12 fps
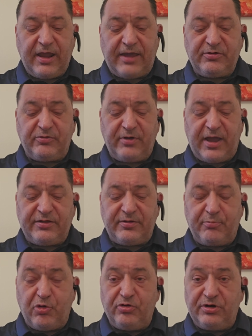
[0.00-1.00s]
and
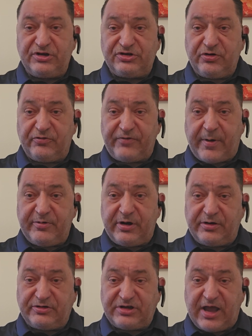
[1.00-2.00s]
the moon is your
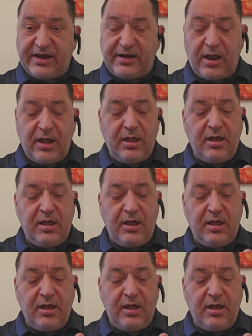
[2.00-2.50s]
feminine side.